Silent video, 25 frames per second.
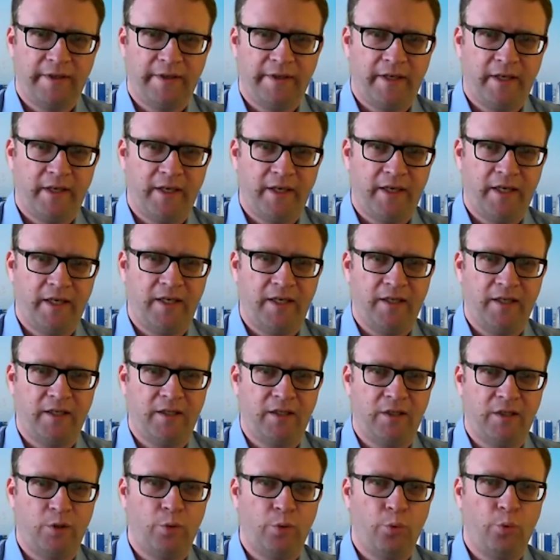
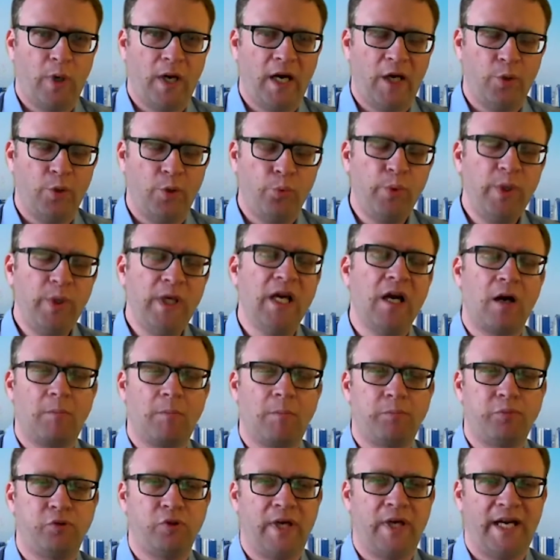And we
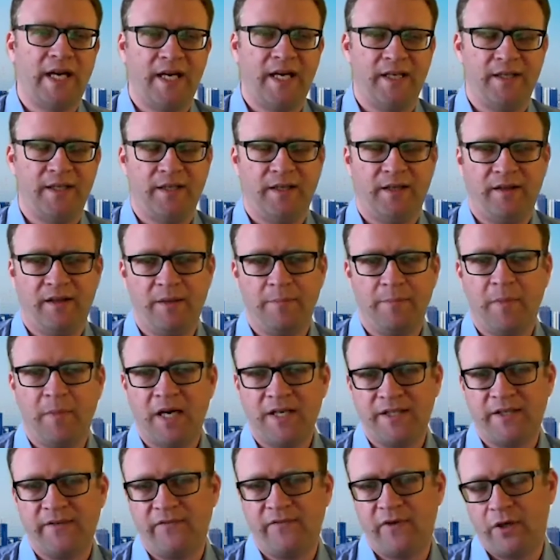are playing in the
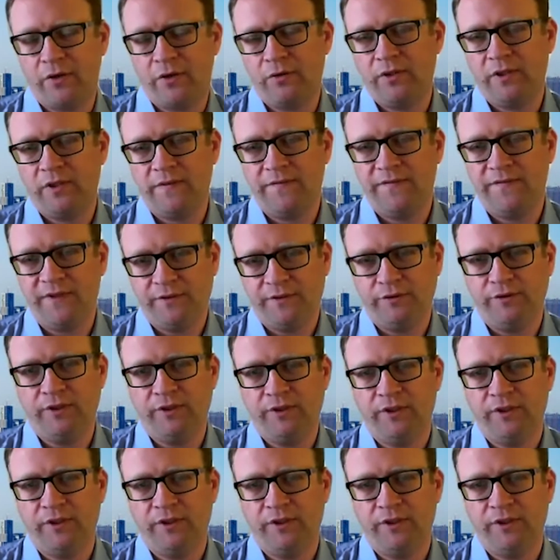massive IoT field.